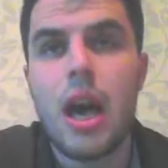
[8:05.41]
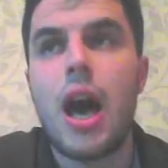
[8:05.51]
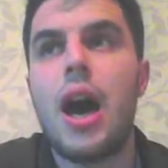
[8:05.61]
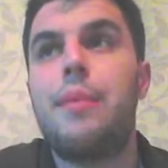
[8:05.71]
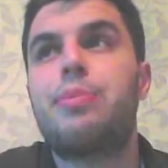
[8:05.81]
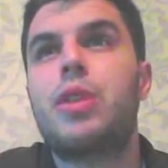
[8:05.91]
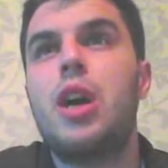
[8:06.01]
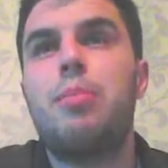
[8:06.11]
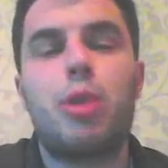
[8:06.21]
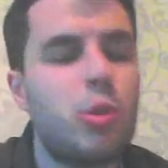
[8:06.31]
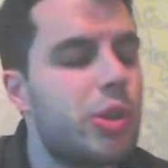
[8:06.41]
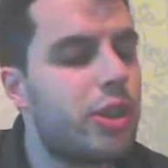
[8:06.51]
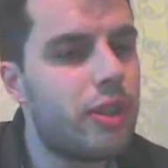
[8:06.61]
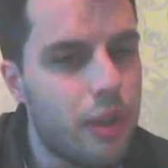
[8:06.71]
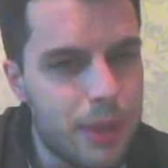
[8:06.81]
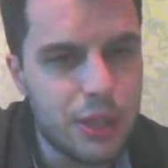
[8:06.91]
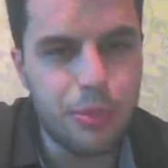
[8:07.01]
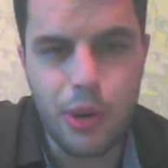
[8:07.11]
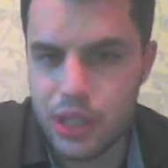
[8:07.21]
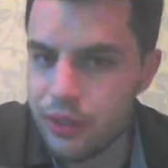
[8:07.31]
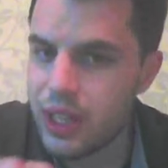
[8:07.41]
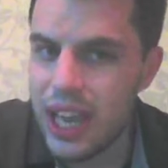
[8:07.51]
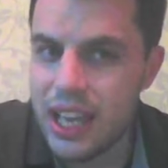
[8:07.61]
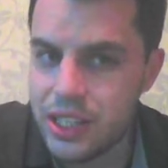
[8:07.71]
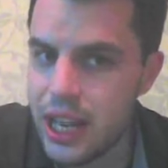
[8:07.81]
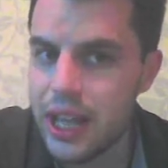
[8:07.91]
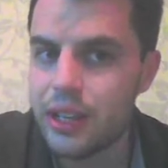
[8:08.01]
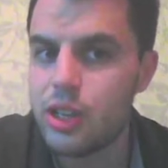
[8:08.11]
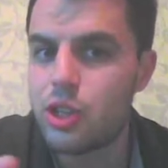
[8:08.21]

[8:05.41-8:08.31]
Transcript: But also don't be surprised if the gas tank